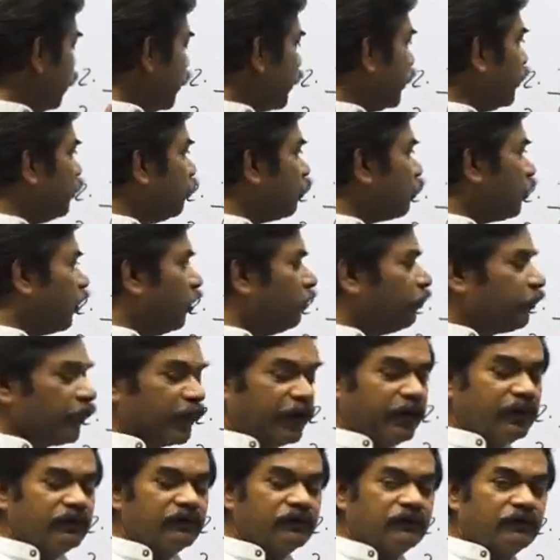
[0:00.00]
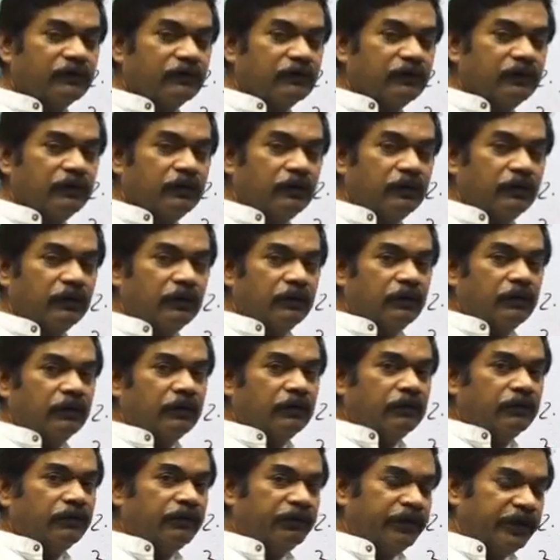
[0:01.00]
into components,
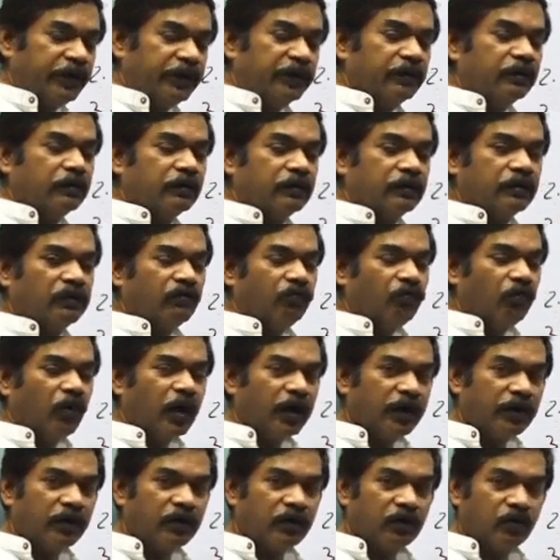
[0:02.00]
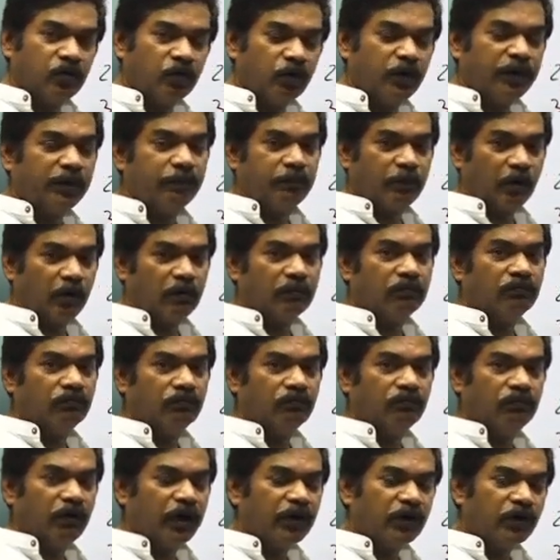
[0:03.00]
then the one 2D
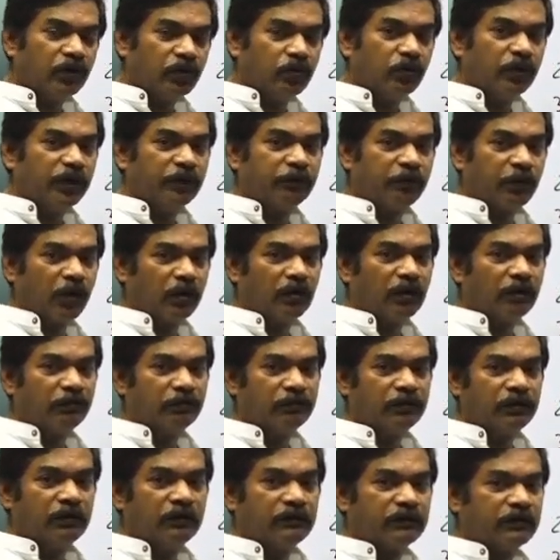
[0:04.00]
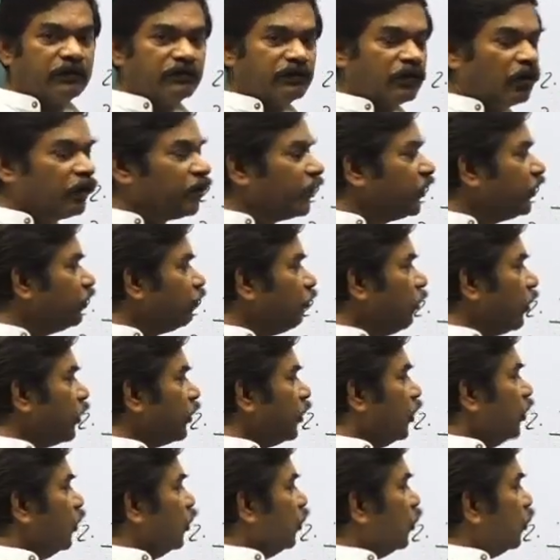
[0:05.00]
problem is resolved into
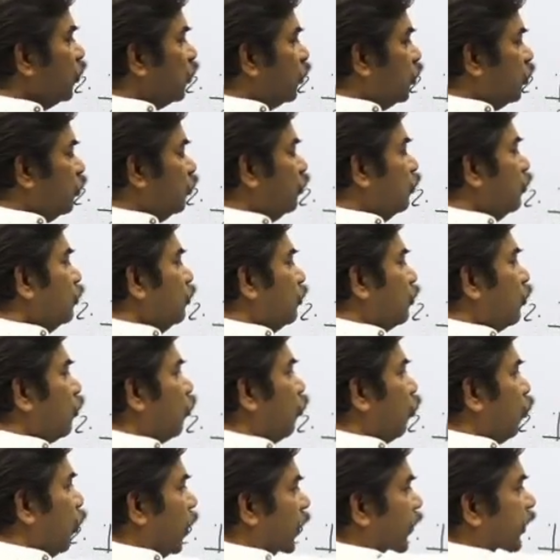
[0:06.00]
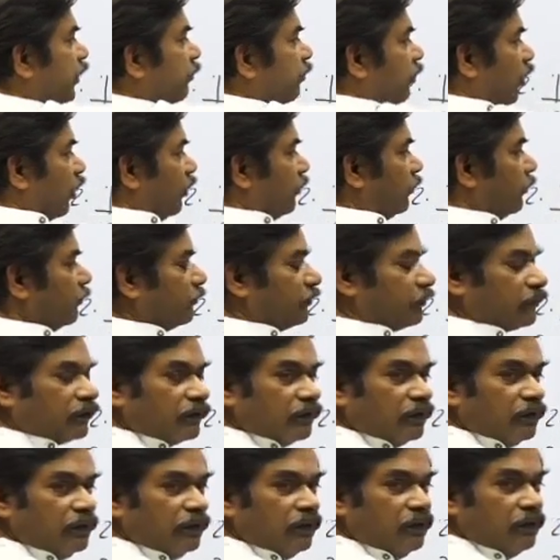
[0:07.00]
what? Two 1D
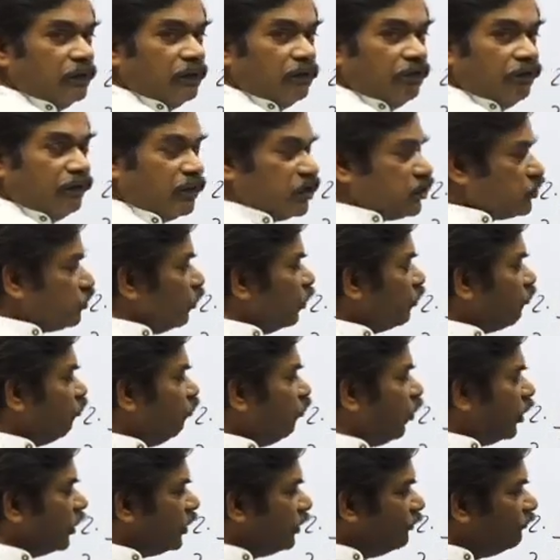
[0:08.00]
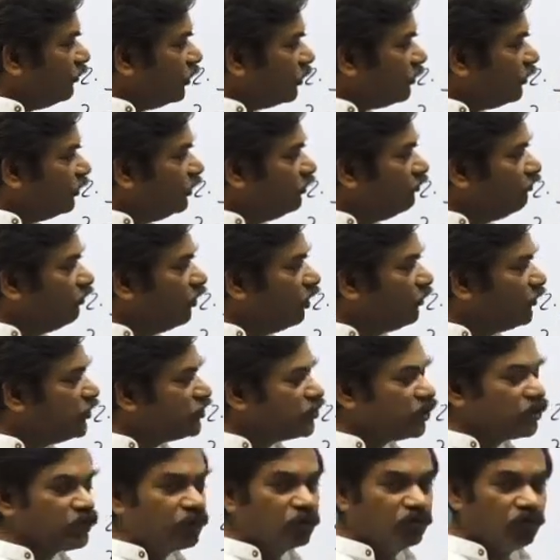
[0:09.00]
problems. Means what? Whatever
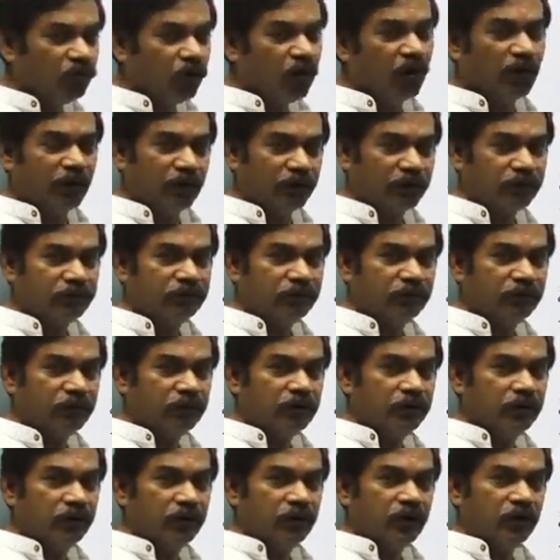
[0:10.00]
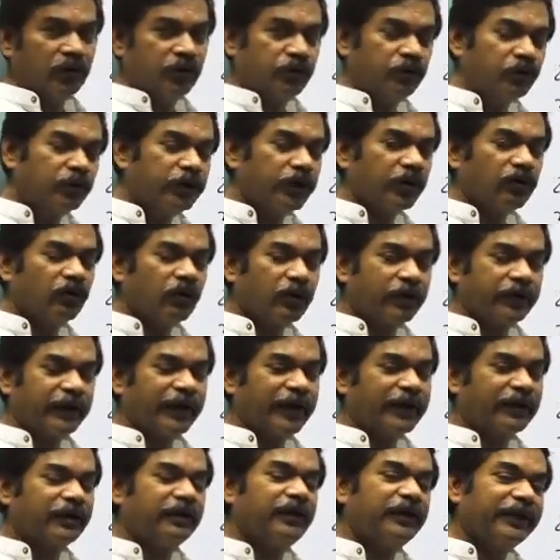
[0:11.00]
information you want, you cannot
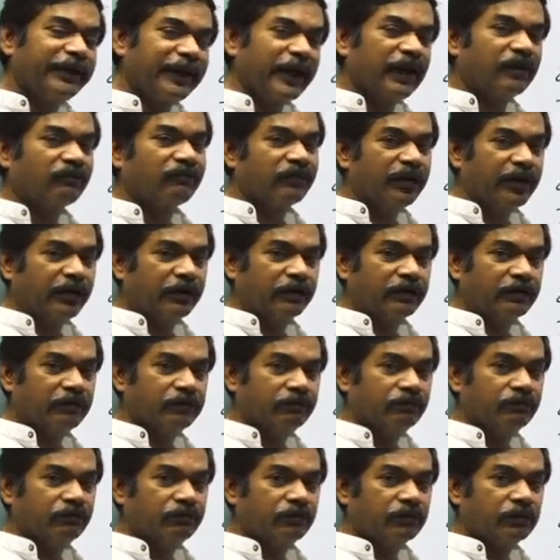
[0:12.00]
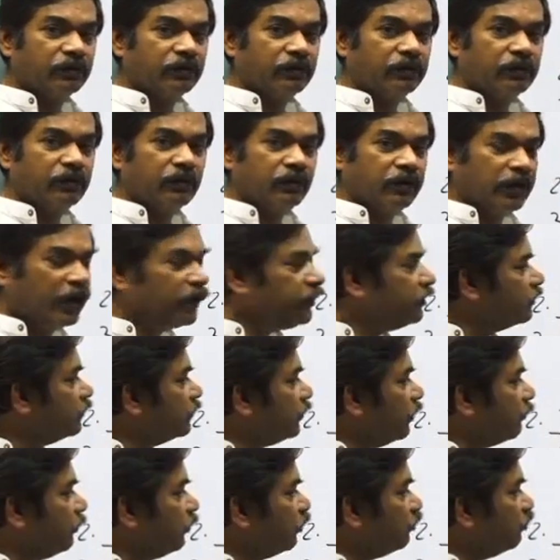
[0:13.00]
directly calculate. Like
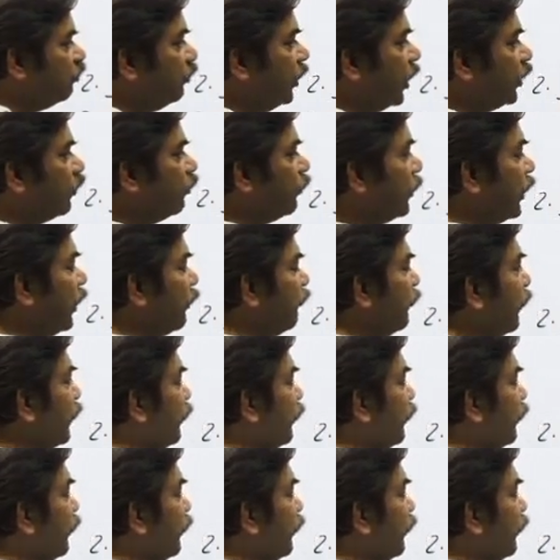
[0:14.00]
suppose you have to calculate the